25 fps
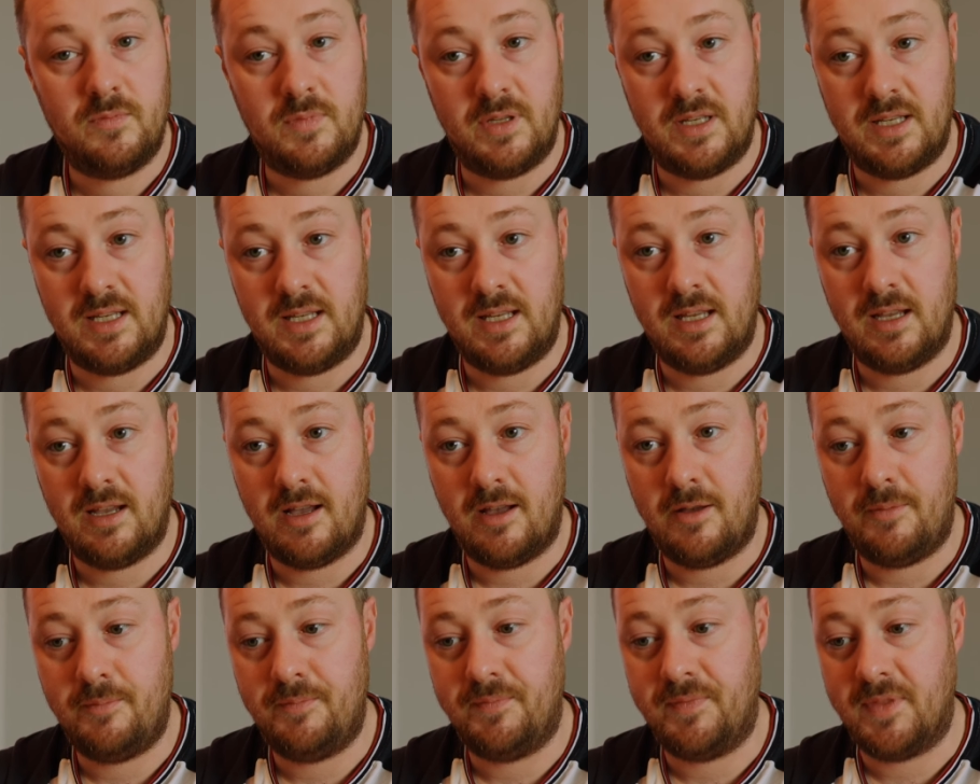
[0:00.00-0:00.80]
the,
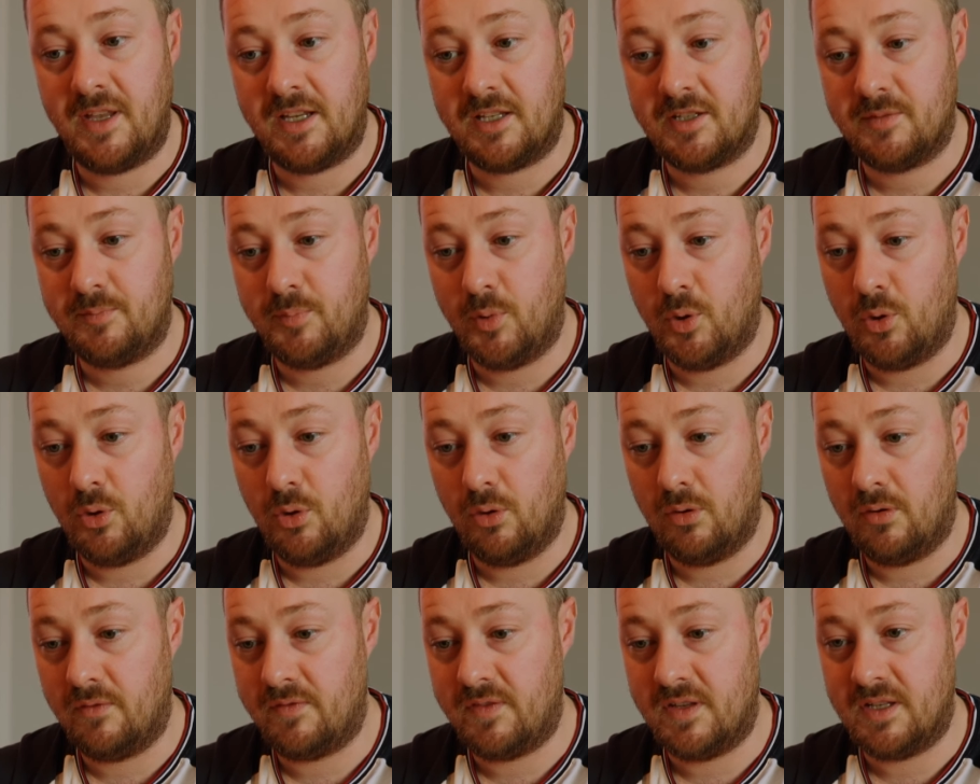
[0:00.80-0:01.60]
um, export
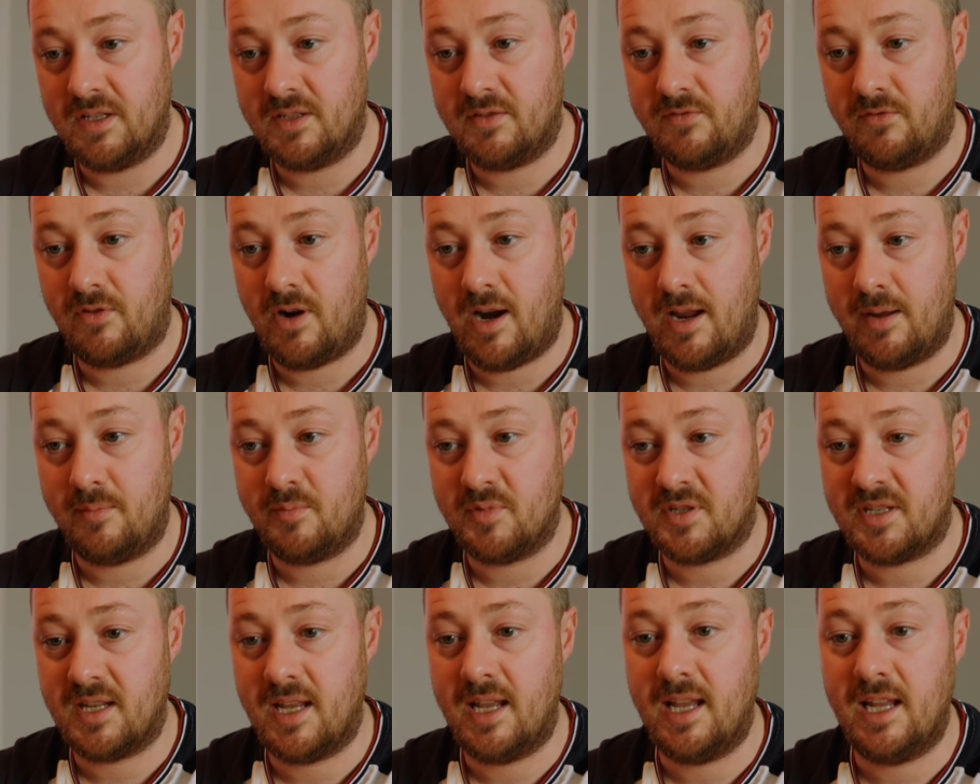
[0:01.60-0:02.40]
all of these
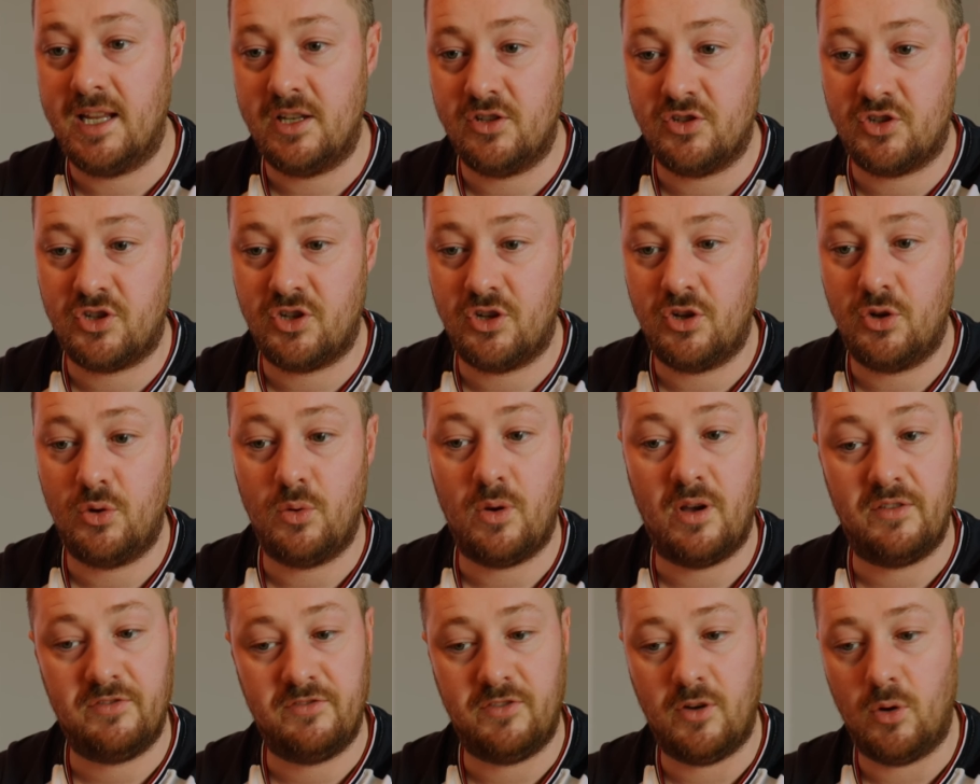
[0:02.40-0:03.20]
frames
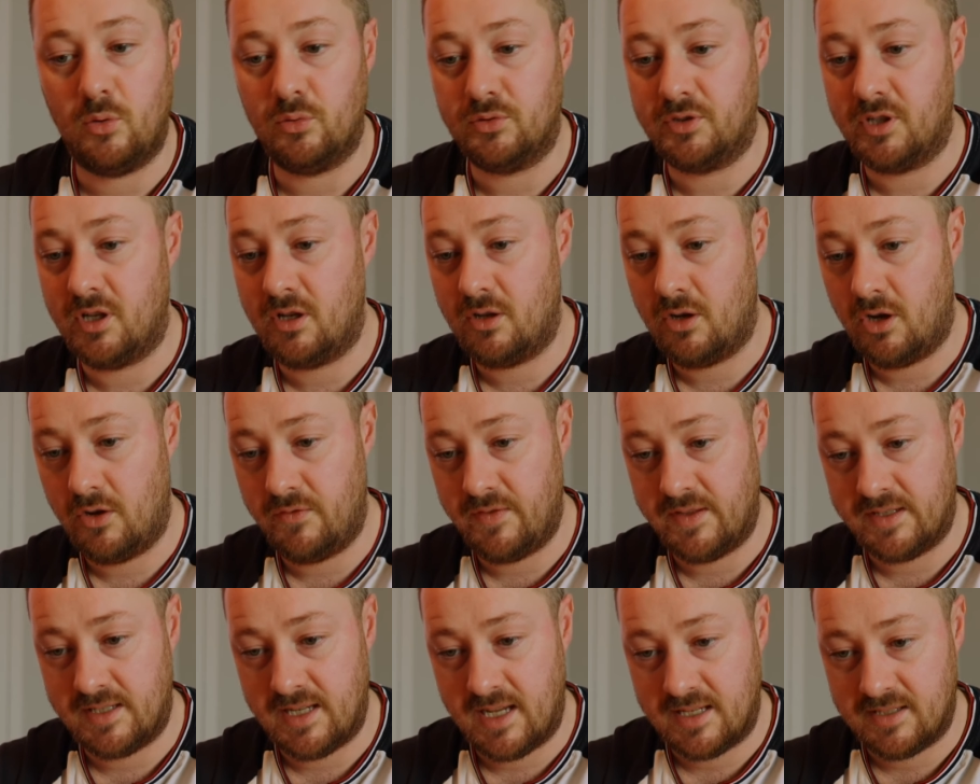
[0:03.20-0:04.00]
into a folder
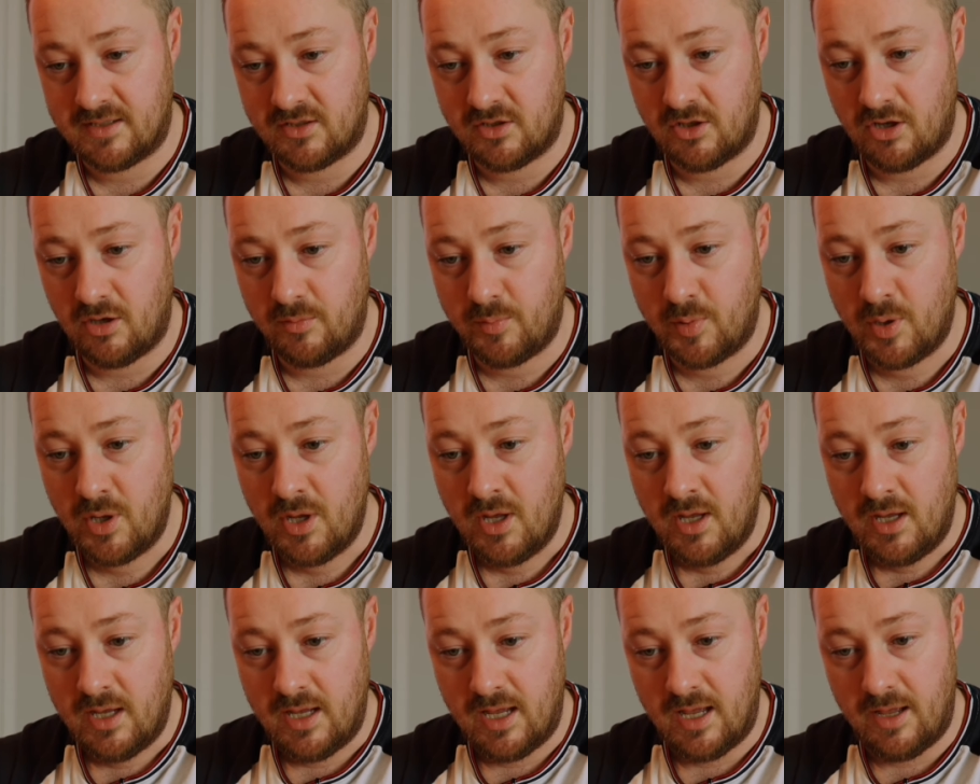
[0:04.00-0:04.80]
on the desktop.
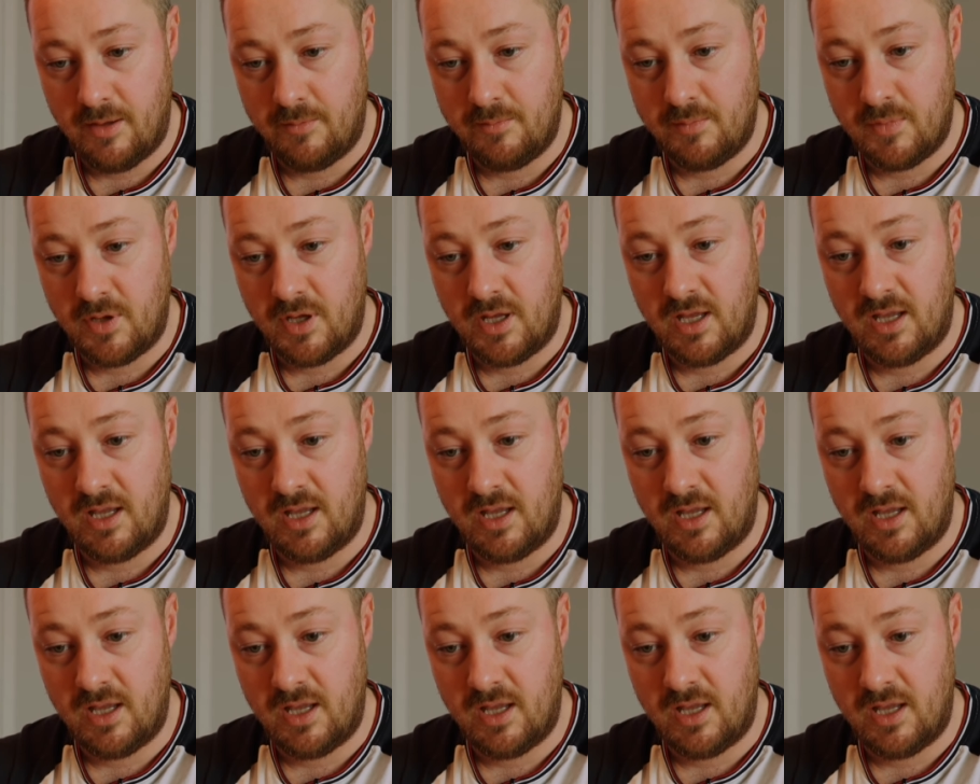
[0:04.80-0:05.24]
Um,